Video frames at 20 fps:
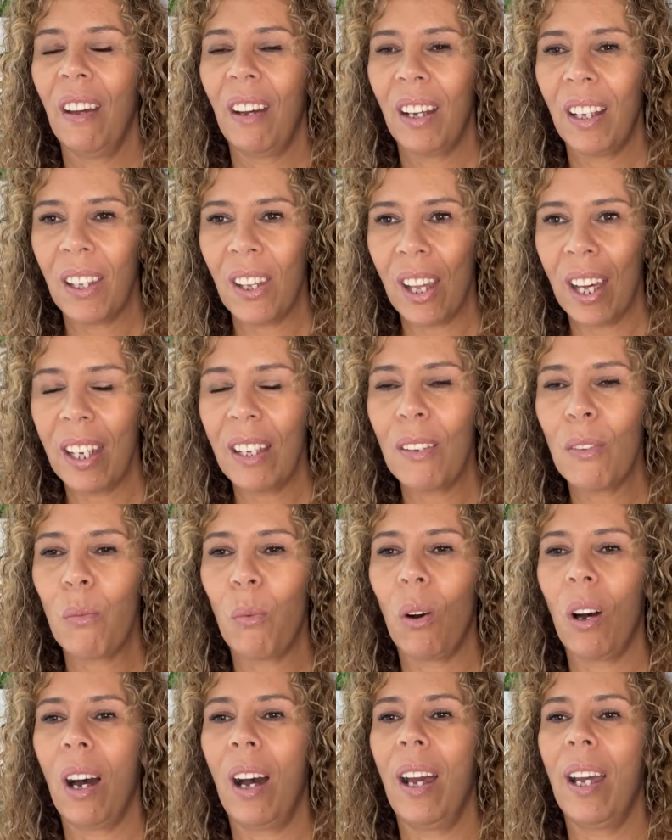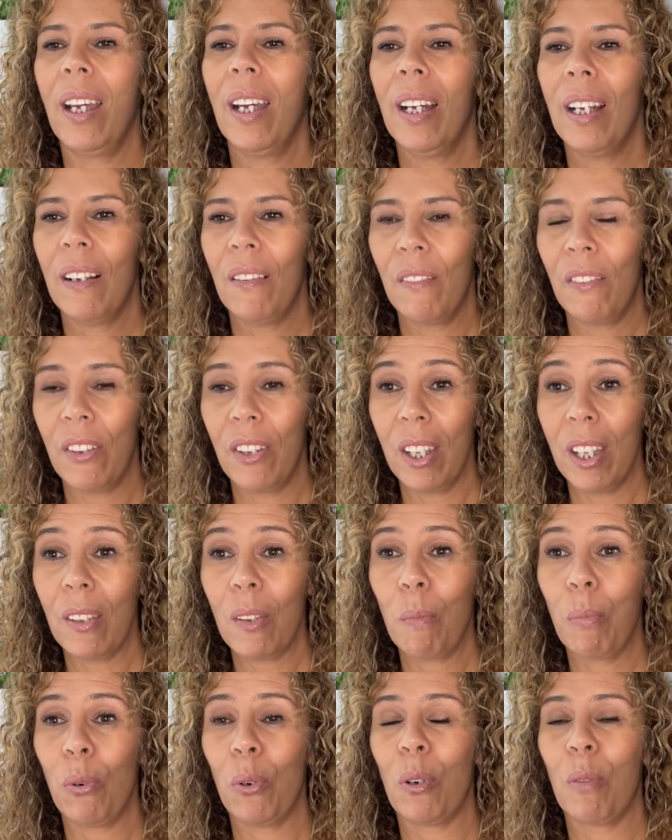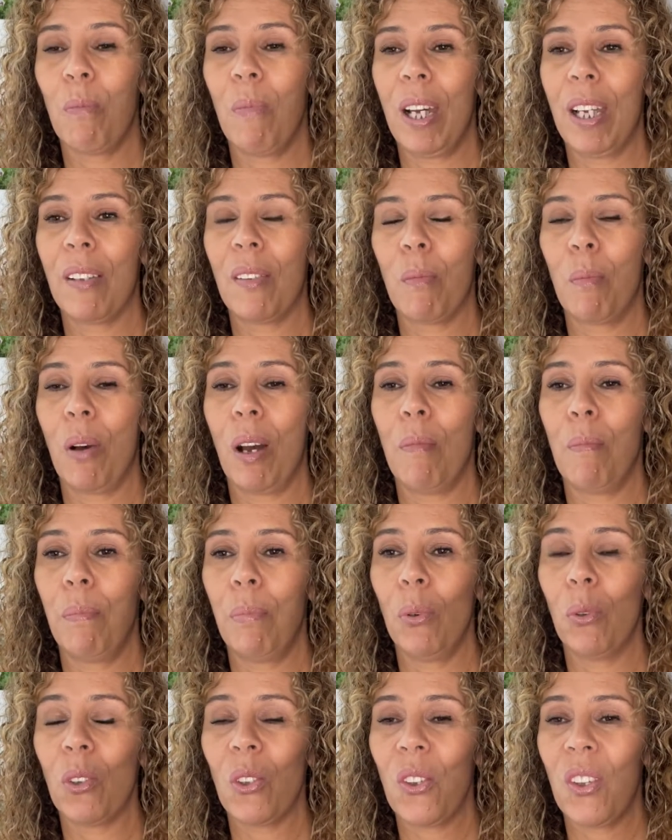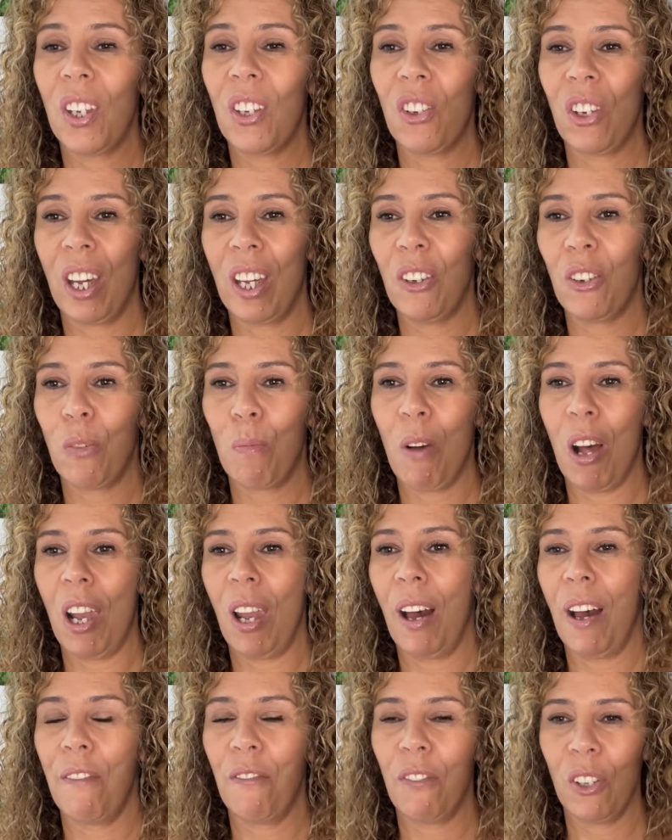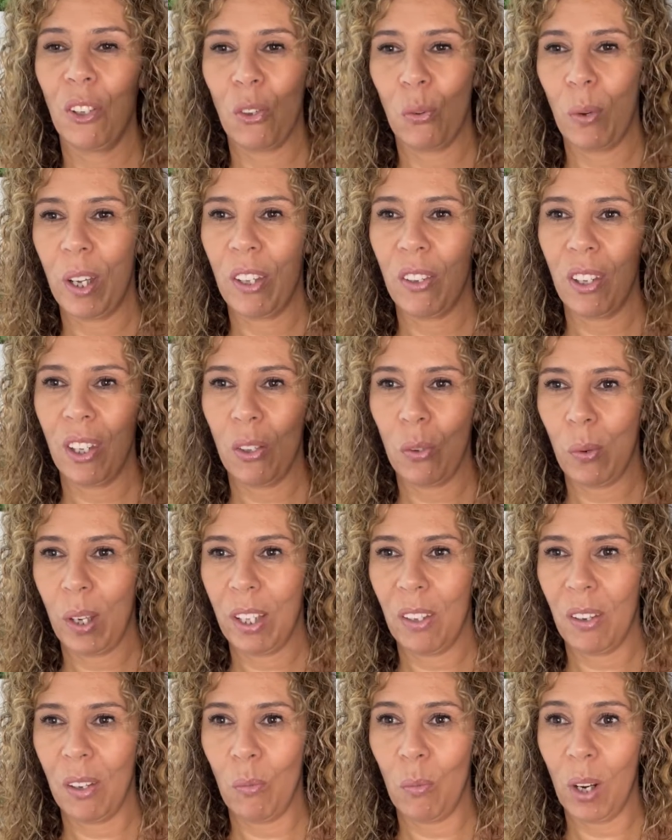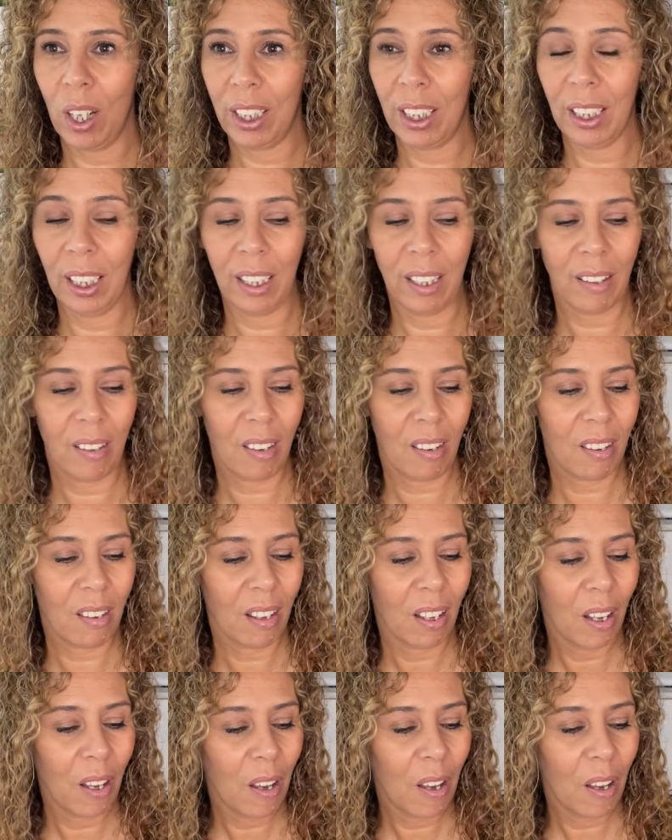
And that is why this book makes my books that changed my life in 2021 list.